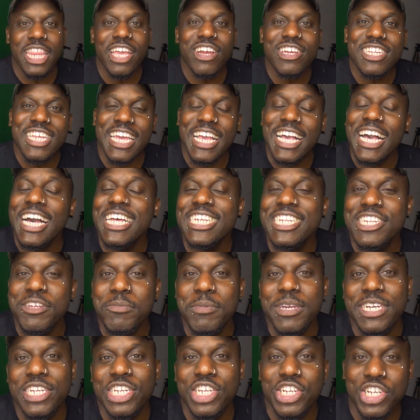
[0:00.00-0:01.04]
There's a
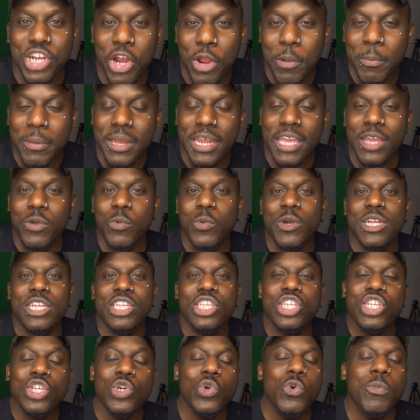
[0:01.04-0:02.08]
custom in Germany when
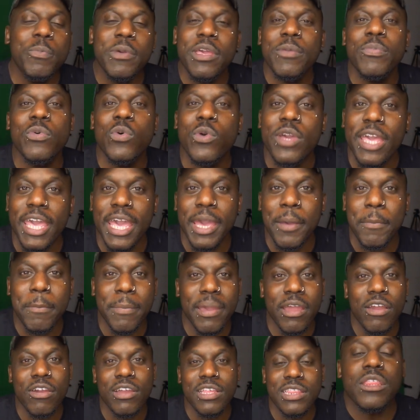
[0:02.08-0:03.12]
two people get
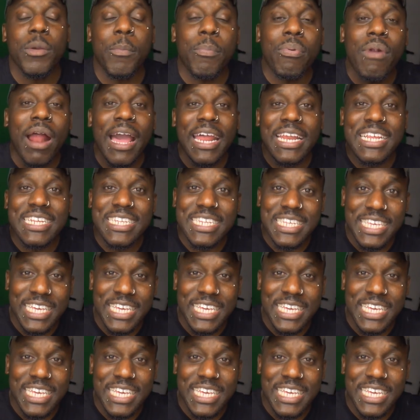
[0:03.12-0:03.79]
married, the bride is